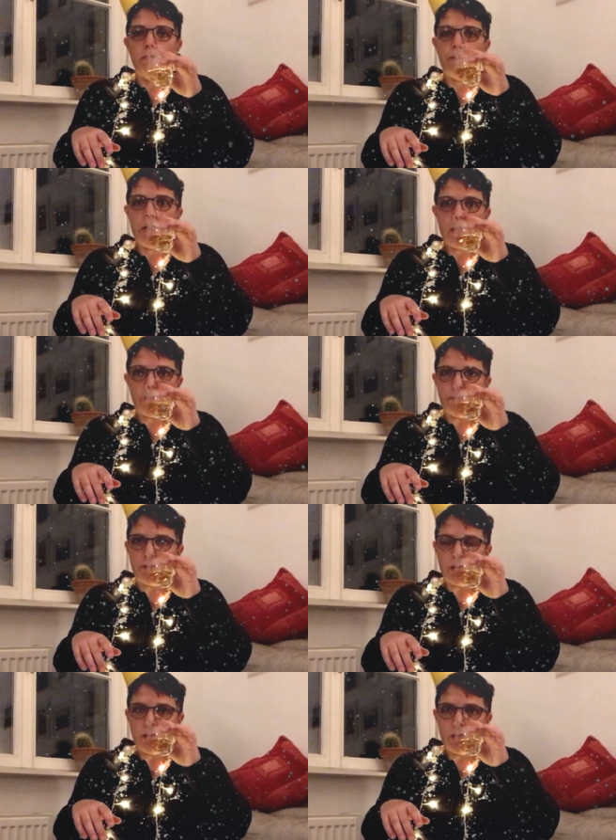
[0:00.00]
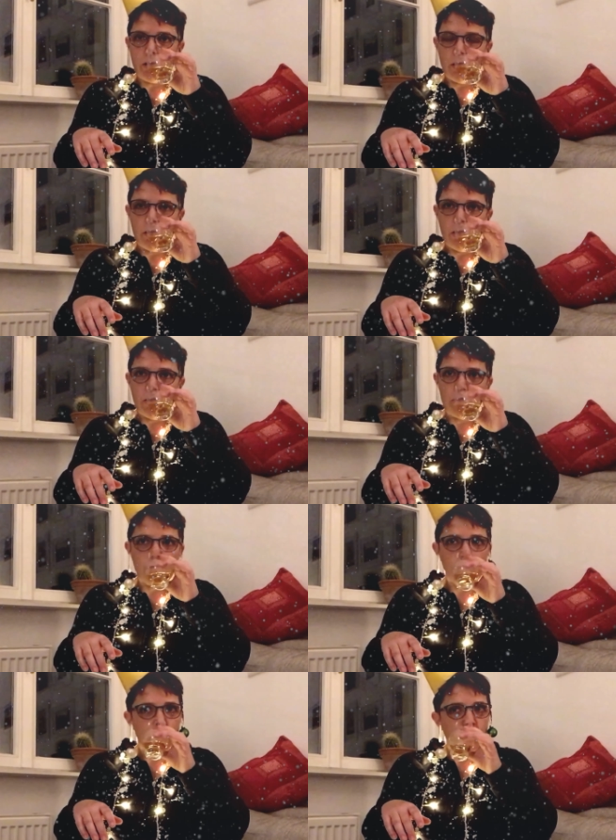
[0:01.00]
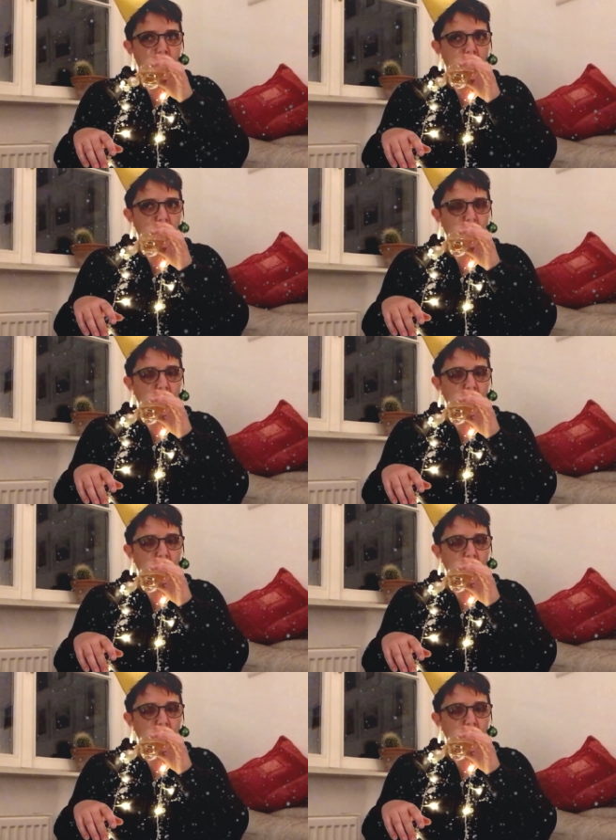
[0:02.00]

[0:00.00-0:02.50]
Peter up front, smoky.